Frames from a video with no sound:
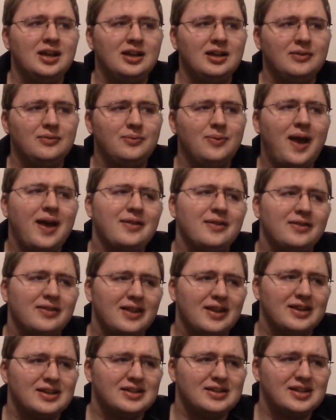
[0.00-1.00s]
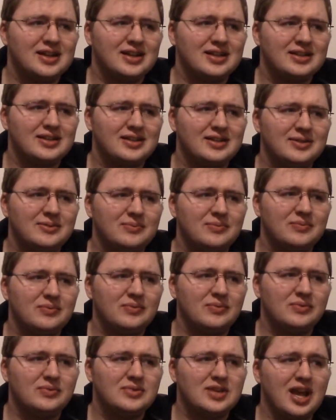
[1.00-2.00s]
rather than just
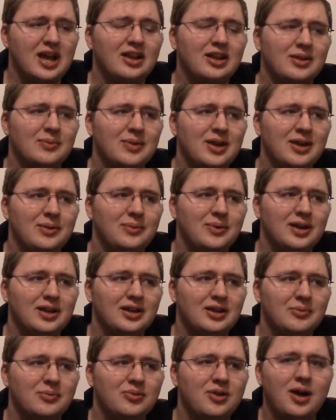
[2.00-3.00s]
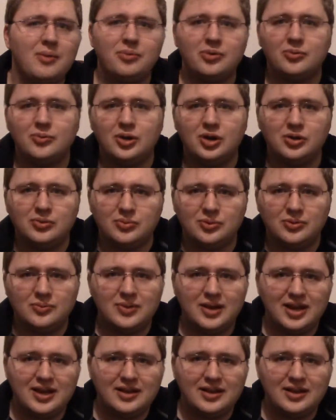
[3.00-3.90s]
telling me what the proper word would be.